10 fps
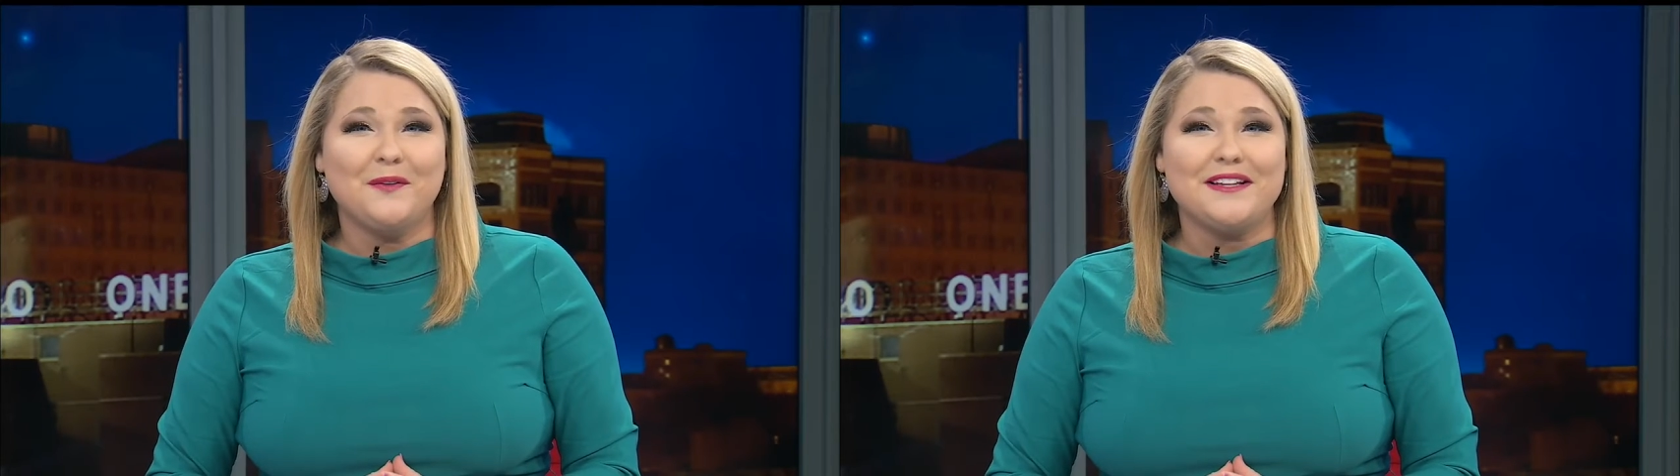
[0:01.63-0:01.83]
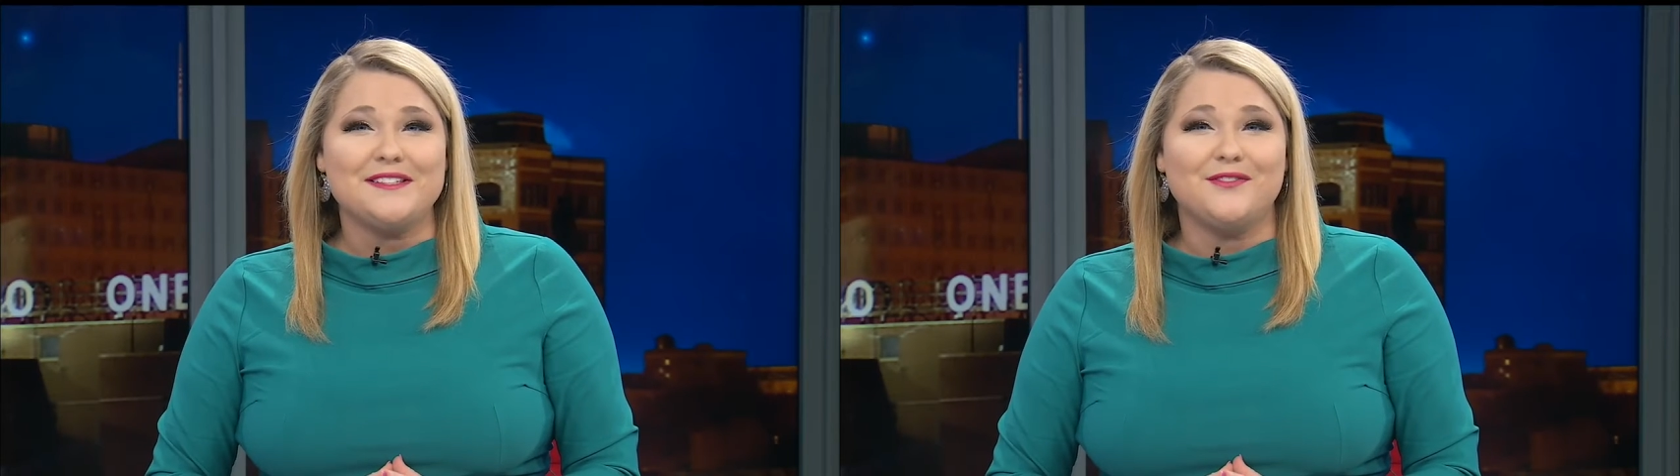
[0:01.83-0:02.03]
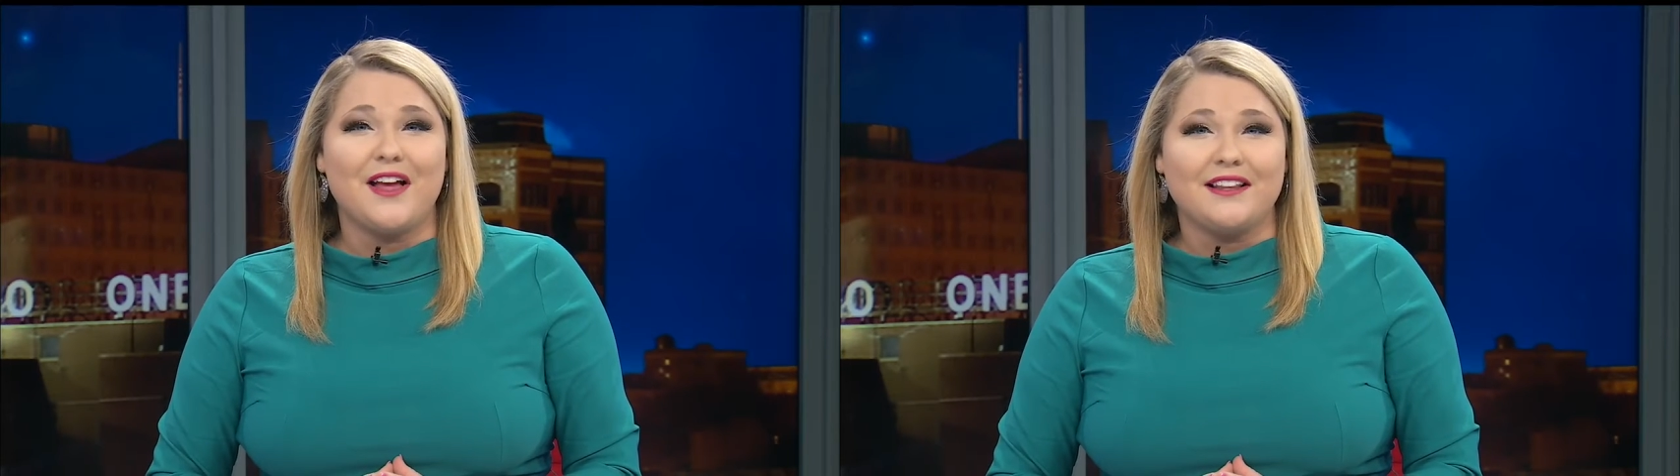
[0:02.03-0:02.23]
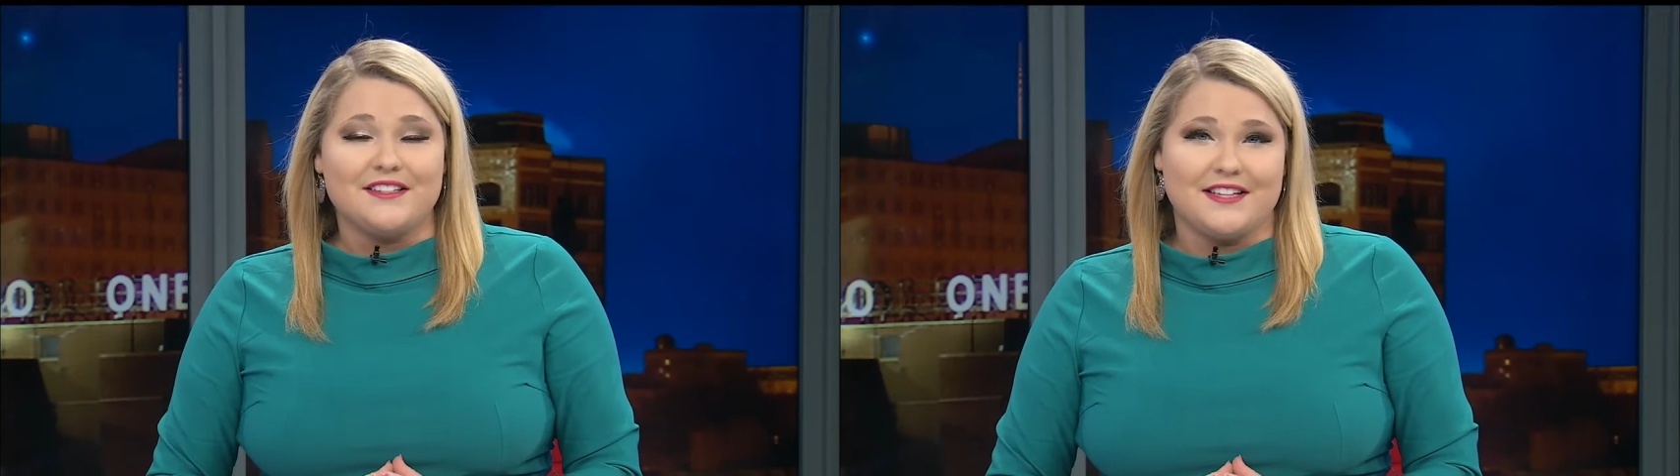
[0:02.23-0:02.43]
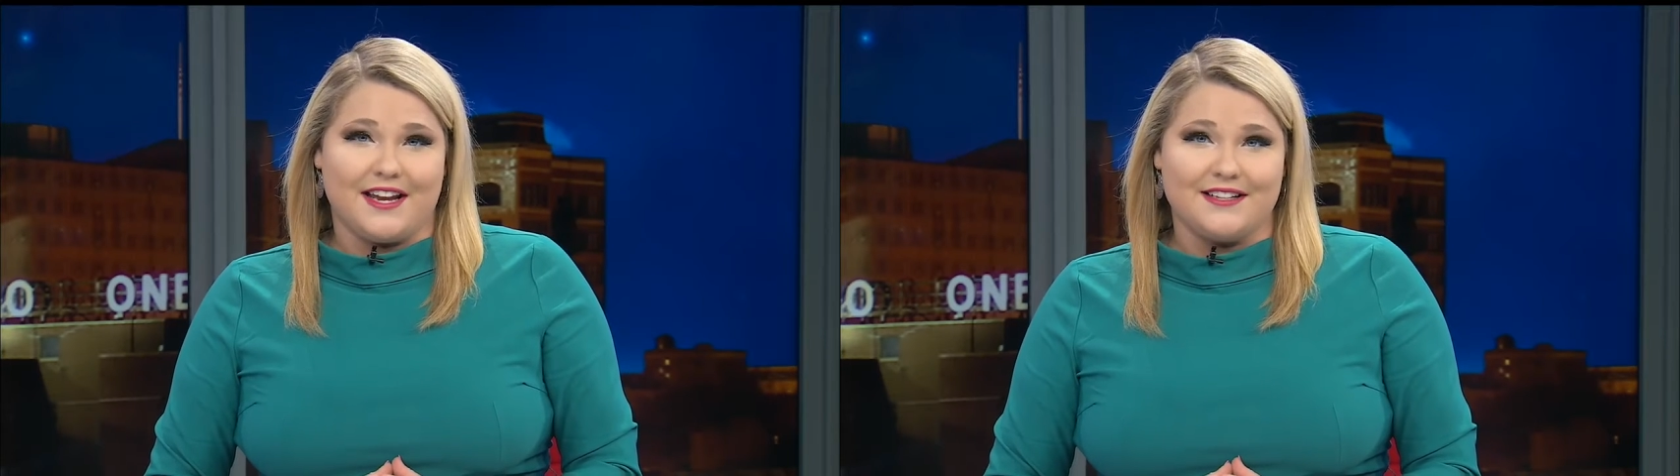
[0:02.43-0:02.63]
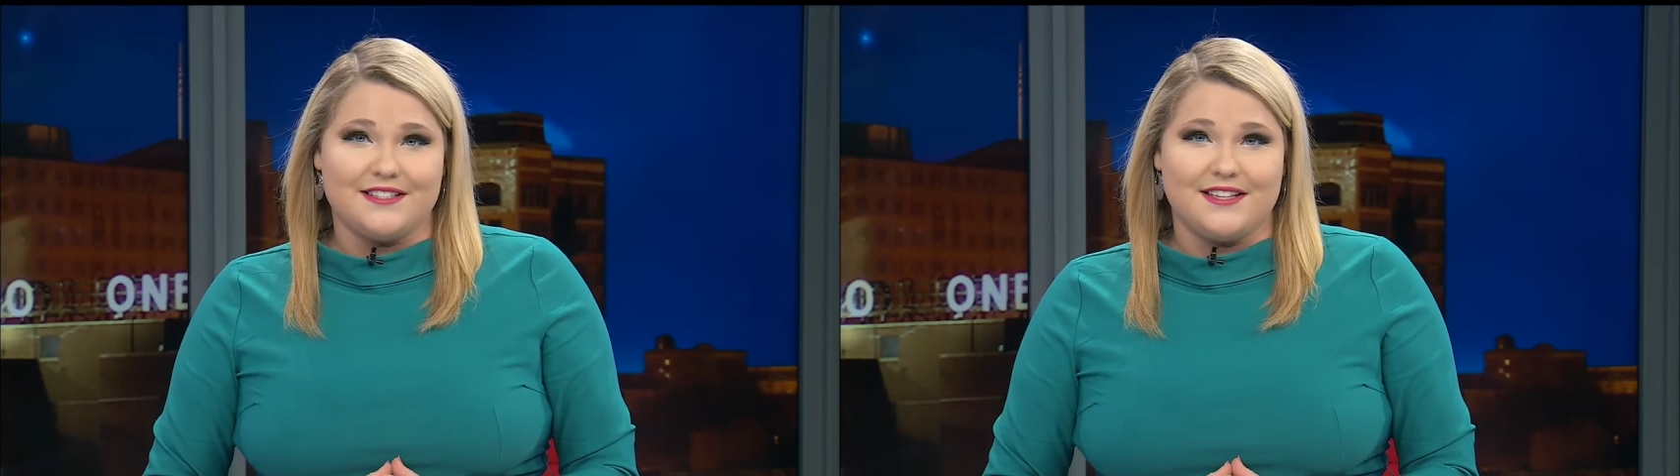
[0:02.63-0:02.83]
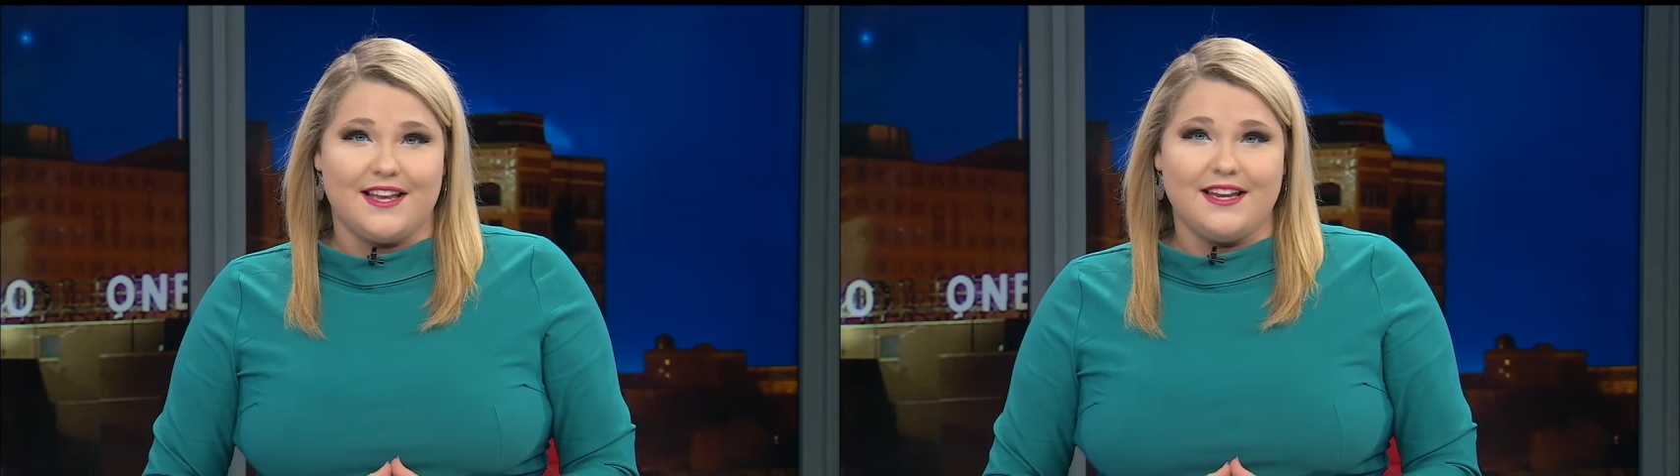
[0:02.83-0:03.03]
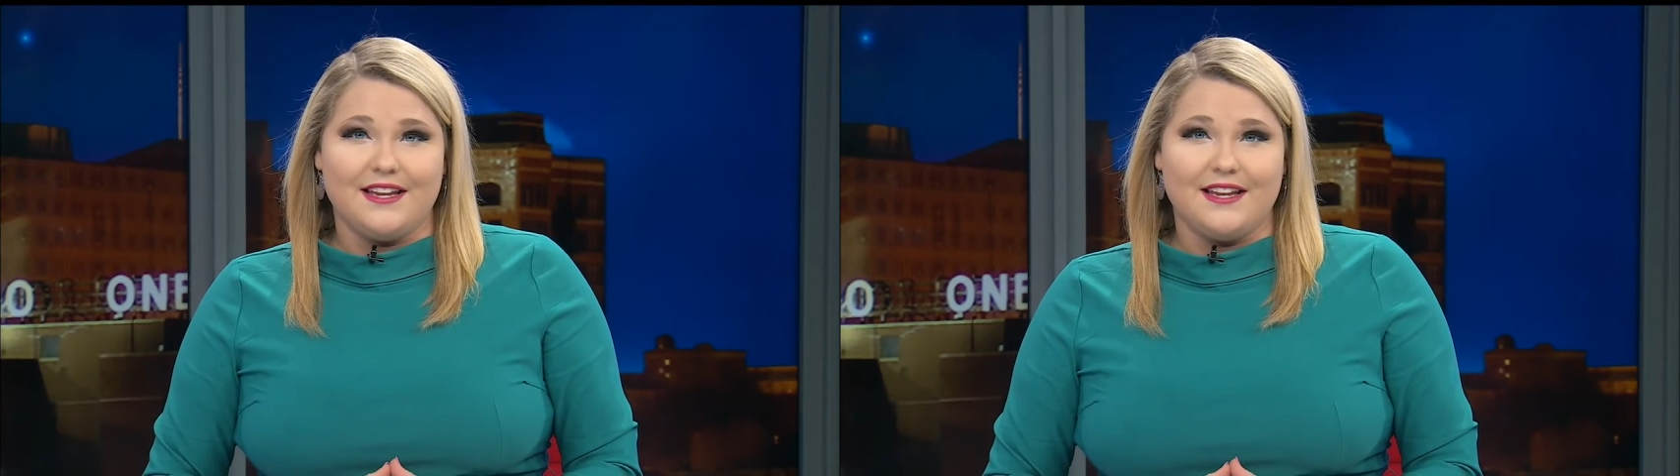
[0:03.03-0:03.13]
is Valentine's Day,